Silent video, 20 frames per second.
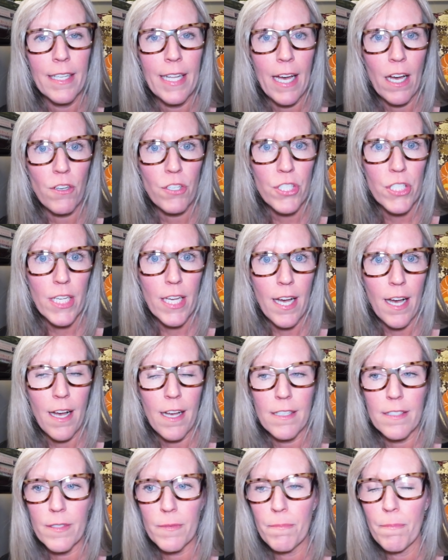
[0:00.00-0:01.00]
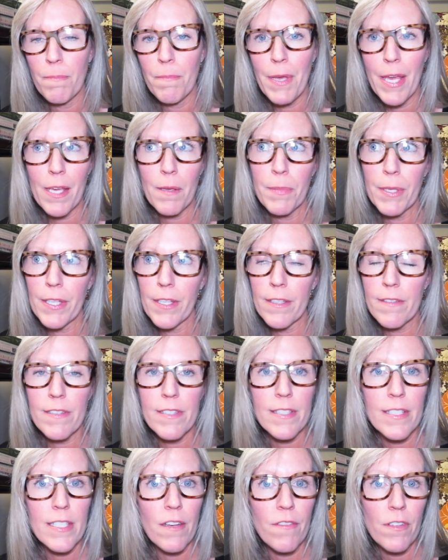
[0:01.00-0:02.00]
Now she has maybe
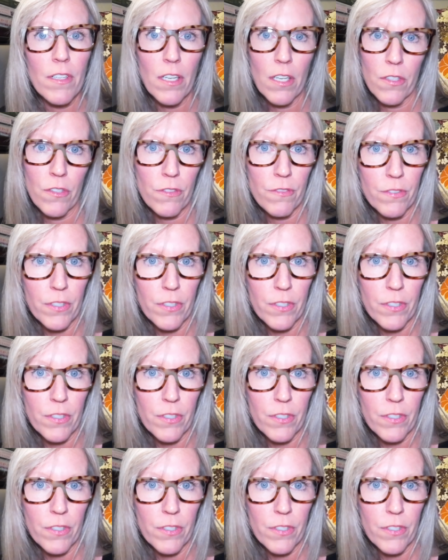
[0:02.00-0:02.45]
700